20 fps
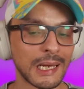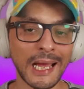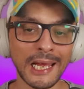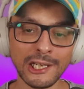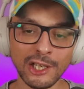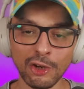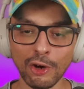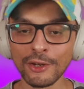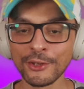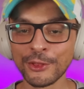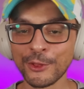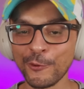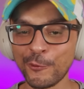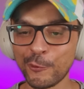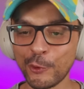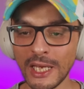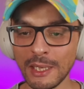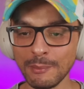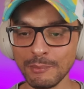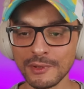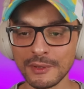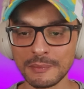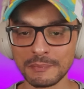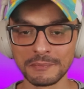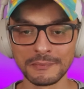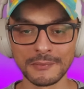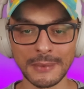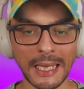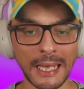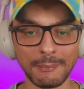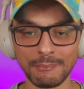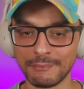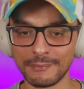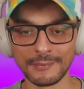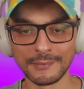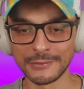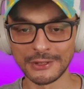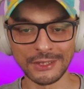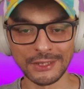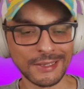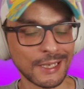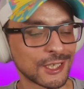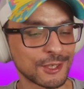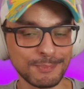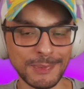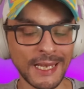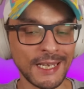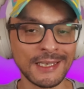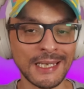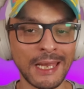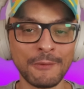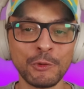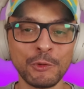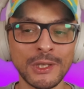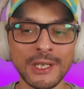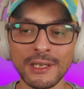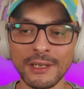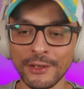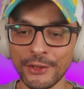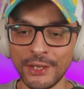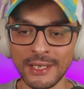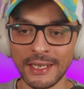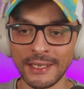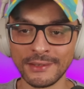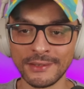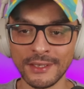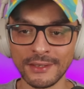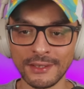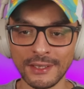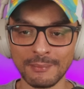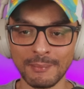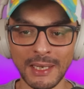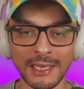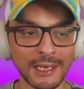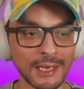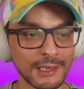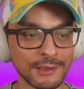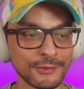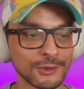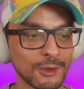I locked the frames. I'm just explaining every little thing I did in my life.